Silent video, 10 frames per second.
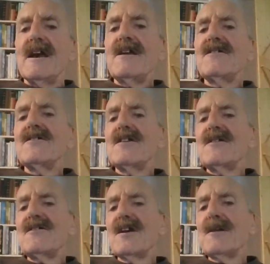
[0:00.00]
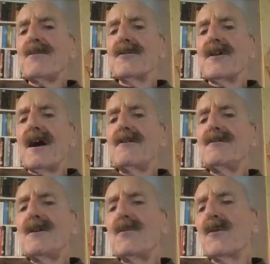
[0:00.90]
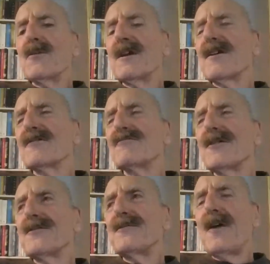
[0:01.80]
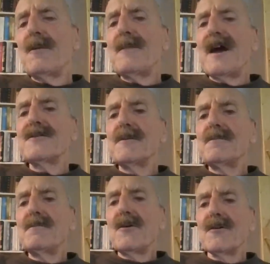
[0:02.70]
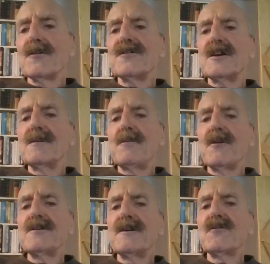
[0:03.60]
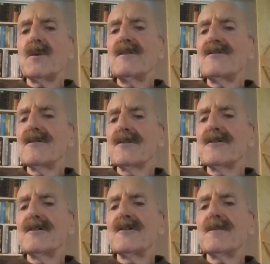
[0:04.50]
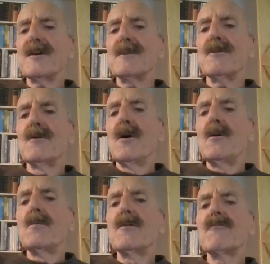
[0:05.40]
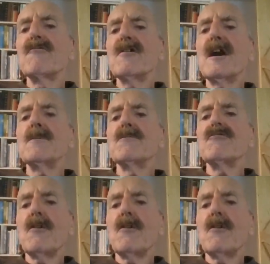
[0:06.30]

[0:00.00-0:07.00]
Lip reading: insisting upon only walking across farmland and moors in a body of 20 or 30 people will create